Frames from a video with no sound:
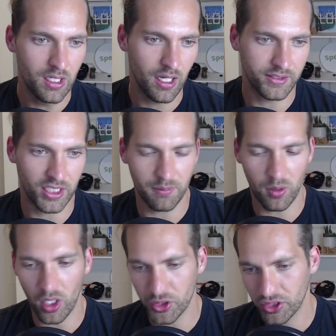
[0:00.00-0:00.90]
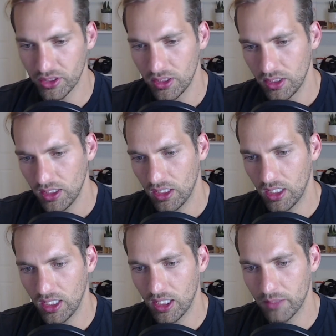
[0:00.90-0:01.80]
I talked about other
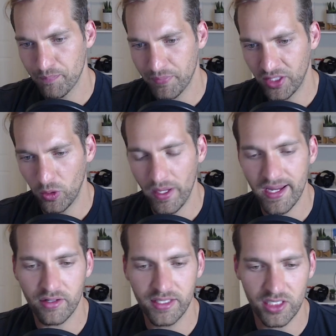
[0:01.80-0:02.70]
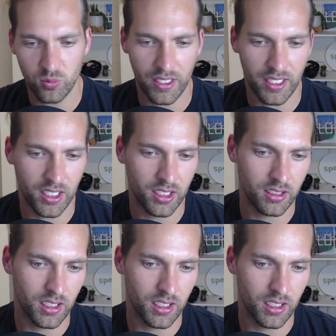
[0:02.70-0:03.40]
you know, areas where